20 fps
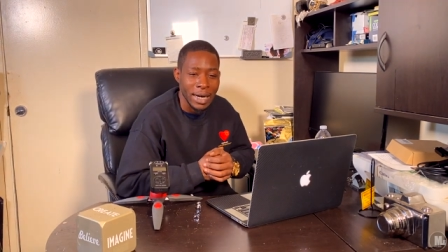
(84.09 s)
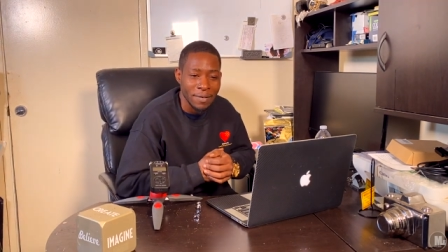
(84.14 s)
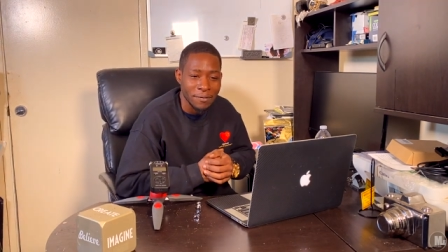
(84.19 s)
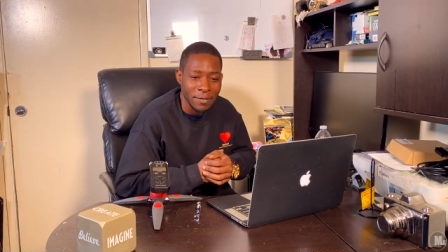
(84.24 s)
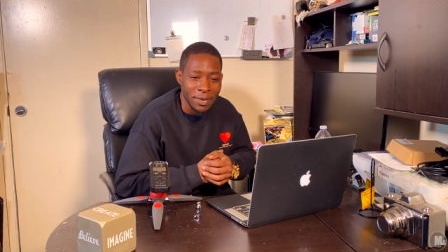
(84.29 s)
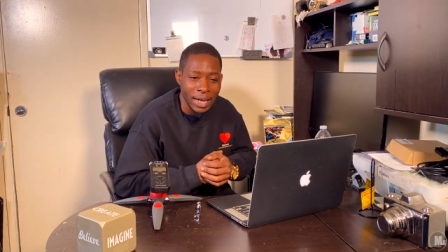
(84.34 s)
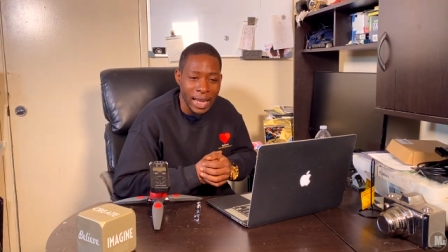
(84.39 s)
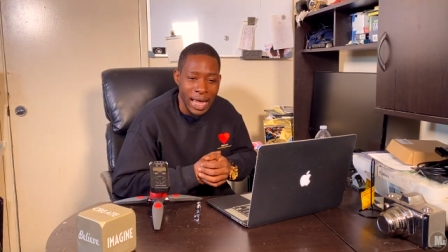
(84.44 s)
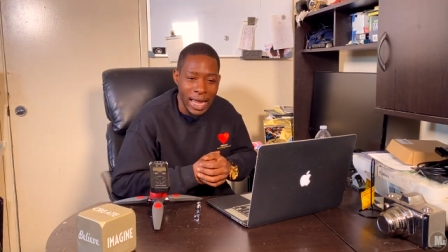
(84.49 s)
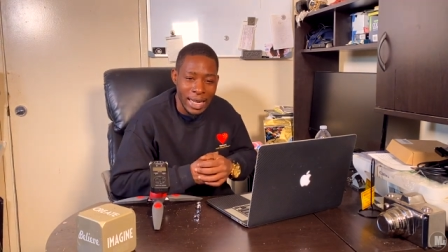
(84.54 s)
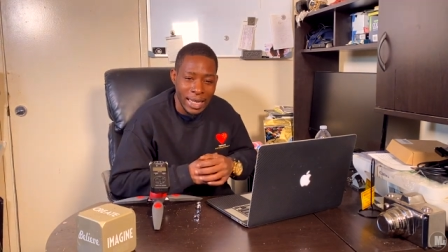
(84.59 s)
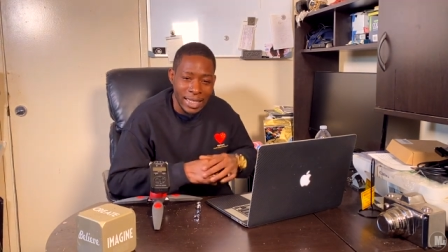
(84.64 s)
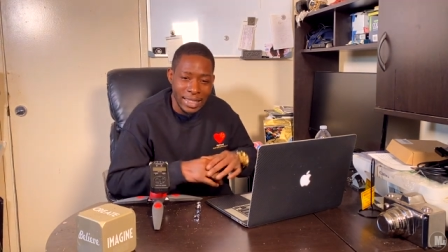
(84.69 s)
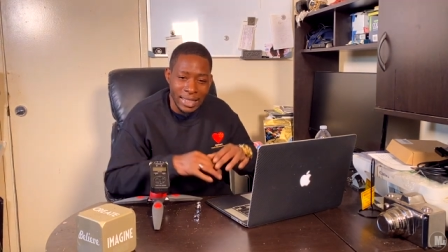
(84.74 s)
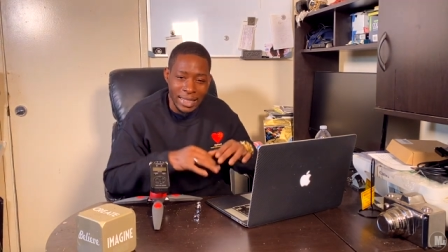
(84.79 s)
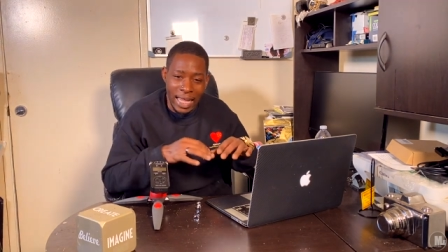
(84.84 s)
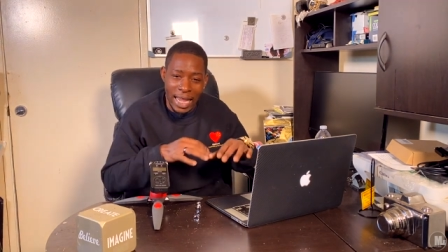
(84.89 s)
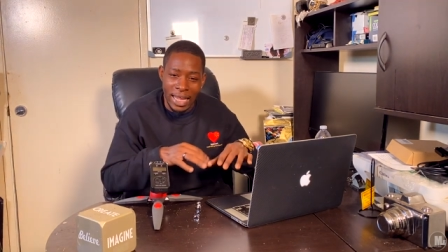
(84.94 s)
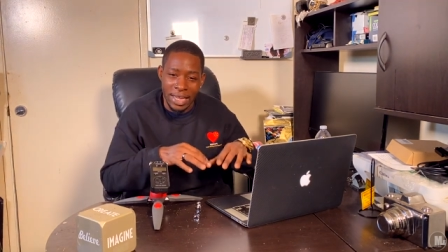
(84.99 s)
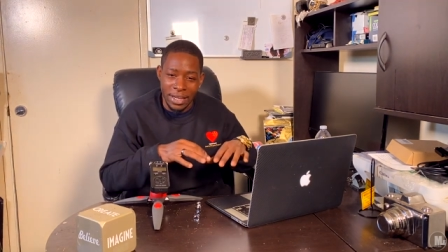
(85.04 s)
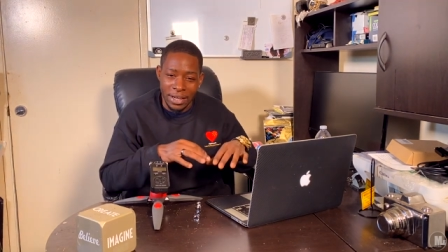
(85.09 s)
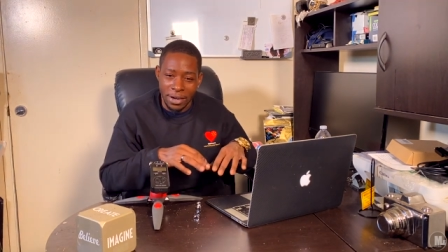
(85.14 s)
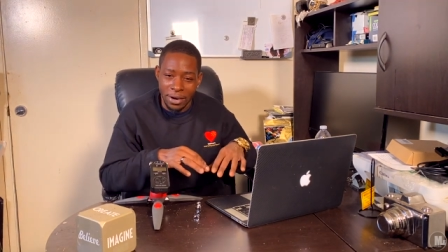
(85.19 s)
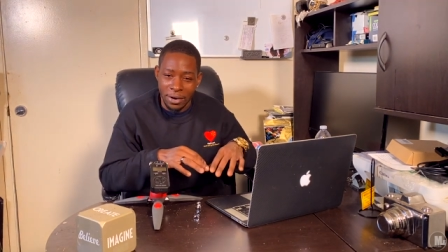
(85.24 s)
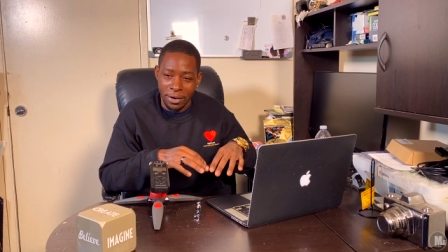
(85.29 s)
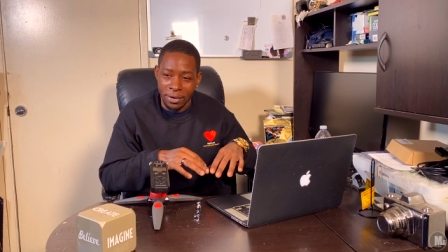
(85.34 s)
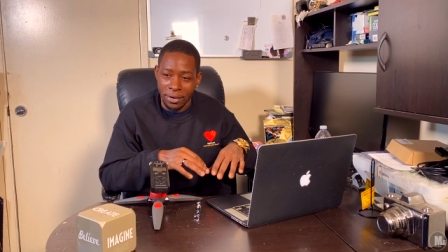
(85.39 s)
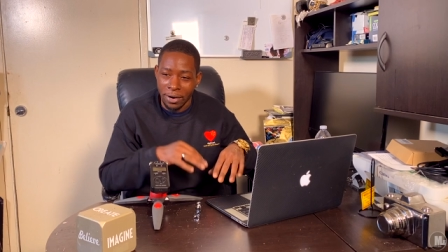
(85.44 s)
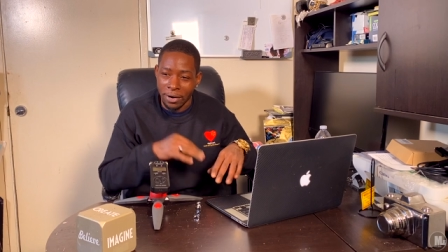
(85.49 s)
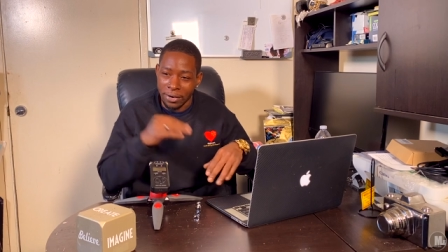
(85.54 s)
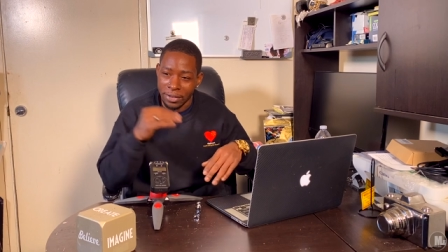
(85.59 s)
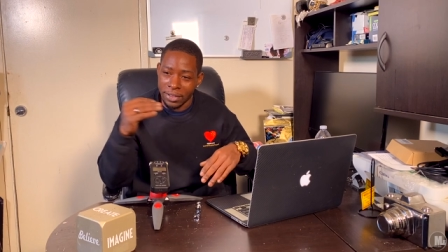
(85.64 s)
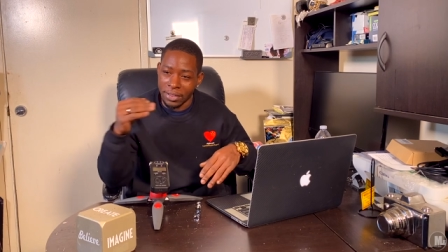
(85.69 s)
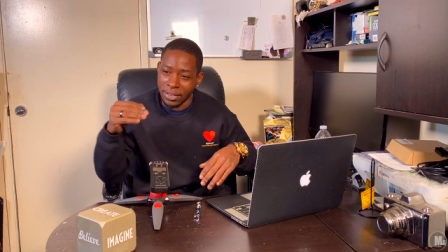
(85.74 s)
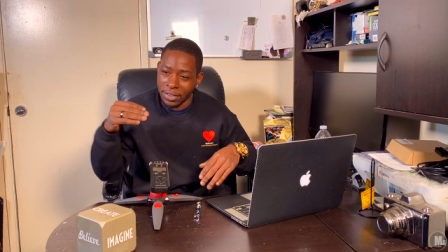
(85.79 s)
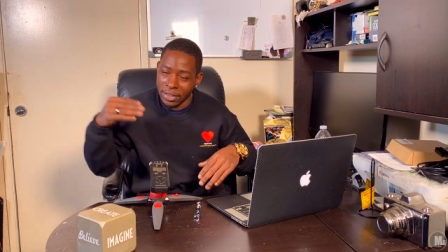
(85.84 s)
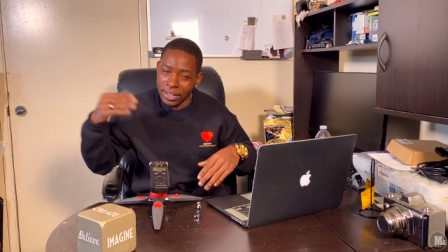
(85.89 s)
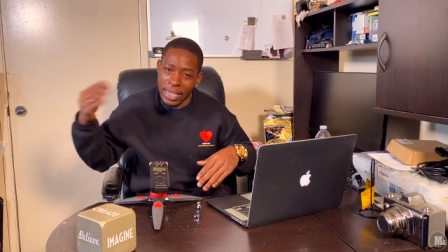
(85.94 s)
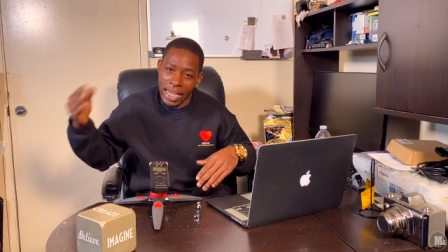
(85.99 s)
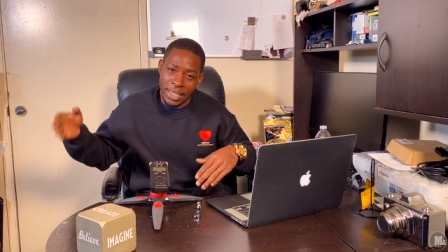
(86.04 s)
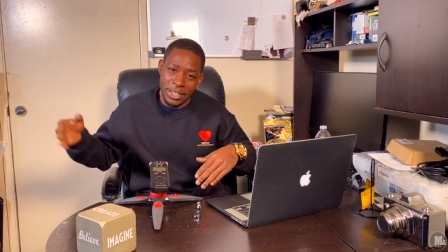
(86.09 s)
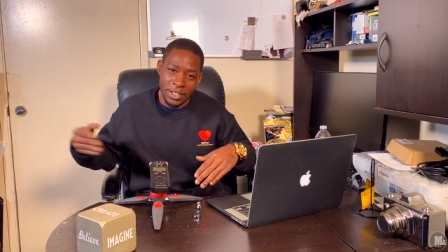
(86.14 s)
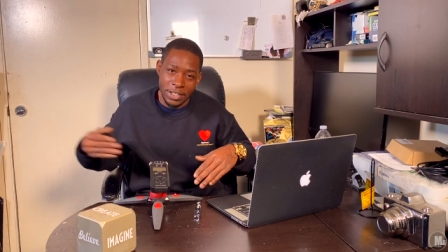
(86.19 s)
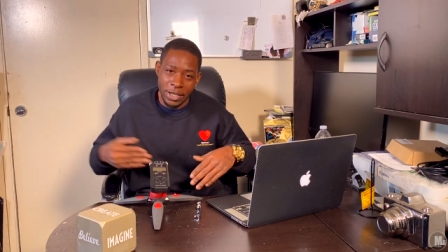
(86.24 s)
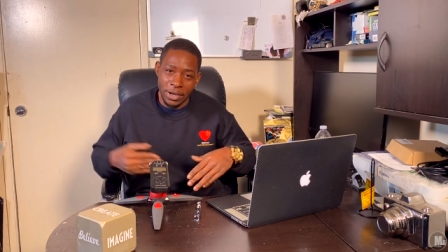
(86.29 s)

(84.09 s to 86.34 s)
I feel like that year or next